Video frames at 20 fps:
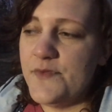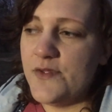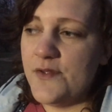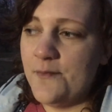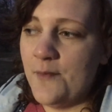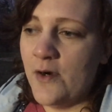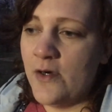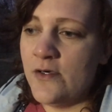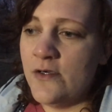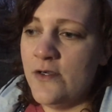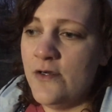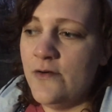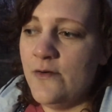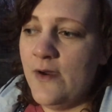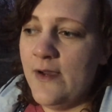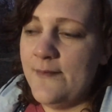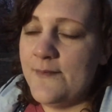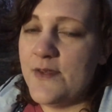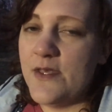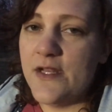Tomorrow
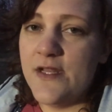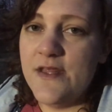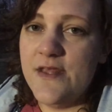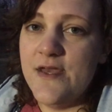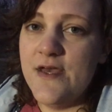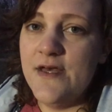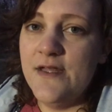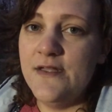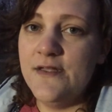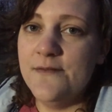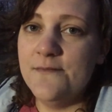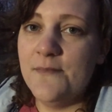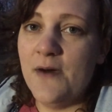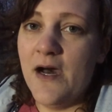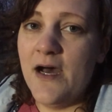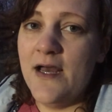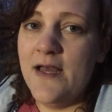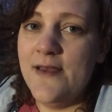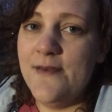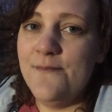I'm going to get
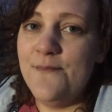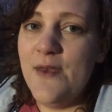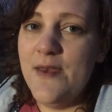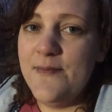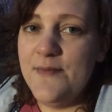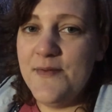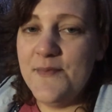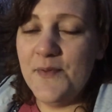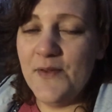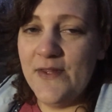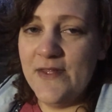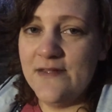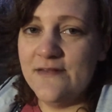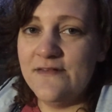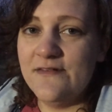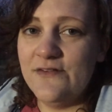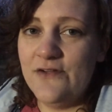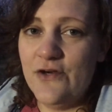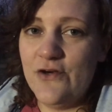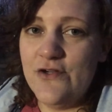my baby
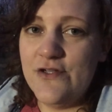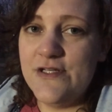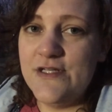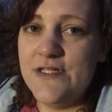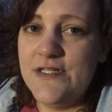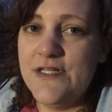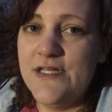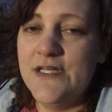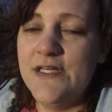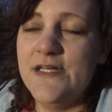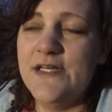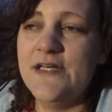plants started